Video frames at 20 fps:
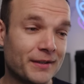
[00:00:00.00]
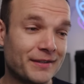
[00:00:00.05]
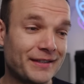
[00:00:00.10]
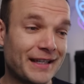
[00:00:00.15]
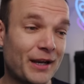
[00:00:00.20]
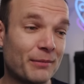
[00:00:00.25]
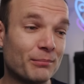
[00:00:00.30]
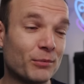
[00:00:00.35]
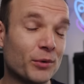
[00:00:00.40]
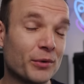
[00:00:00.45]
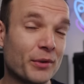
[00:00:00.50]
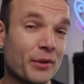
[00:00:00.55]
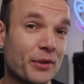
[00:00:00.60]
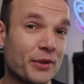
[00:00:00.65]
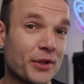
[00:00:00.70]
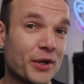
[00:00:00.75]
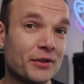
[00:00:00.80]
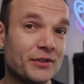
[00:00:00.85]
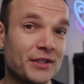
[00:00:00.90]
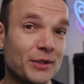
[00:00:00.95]
Down more than
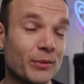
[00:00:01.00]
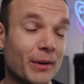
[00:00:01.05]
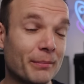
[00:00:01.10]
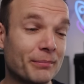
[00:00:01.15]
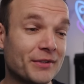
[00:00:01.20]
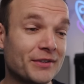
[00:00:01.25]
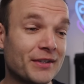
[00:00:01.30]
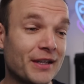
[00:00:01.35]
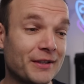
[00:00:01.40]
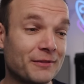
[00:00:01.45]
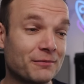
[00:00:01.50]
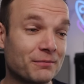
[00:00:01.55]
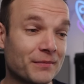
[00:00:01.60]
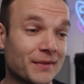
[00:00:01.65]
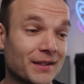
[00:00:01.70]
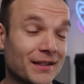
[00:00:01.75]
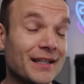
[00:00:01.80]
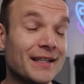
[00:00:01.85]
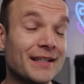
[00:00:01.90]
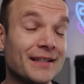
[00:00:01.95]
31%
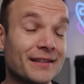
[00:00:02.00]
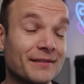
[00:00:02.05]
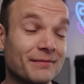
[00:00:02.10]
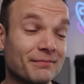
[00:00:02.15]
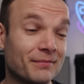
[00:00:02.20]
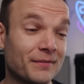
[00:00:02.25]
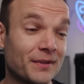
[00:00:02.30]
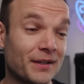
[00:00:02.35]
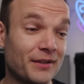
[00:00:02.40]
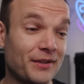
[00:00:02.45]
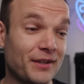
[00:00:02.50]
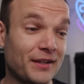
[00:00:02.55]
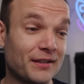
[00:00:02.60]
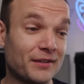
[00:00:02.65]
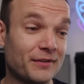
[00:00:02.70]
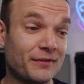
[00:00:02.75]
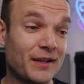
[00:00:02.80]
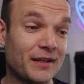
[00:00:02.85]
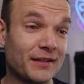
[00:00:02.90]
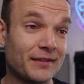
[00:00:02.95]
in, I think
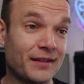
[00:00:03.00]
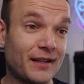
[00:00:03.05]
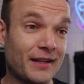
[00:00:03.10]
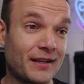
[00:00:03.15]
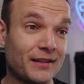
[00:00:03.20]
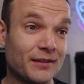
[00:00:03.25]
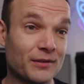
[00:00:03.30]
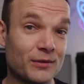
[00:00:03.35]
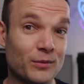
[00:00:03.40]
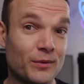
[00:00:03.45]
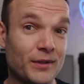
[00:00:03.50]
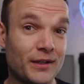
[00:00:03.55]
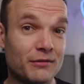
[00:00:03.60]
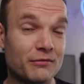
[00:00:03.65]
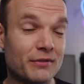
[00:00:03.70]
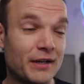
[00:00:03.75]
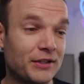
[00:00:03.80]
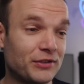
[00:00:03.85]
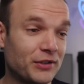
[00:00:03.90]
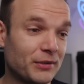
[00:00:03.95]
it's fair to say, quite a
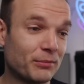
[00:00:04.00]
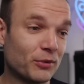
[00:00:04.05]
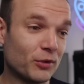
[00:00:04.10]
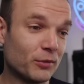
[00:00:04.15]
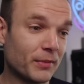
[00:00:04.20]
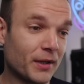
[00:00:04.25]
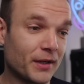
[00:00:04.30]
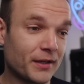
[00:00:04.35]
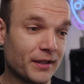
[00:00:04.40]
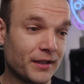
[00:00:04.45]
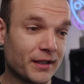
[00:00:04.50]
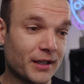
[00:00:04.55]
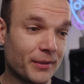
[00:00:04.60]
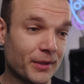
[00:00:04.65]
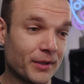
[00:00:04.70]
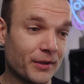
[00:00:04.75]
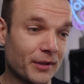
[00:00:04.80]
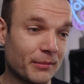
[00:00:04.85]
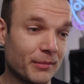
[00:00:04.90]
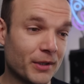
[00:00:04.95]
raging bull market
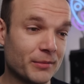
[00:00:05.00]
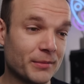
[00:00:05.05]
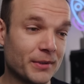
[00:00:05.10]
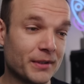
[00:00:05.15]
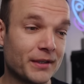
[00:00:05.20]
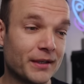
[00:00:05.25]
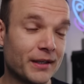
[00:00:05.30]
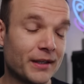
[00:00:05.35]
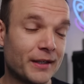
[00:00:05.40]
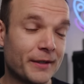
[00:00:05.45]
going on at the moment.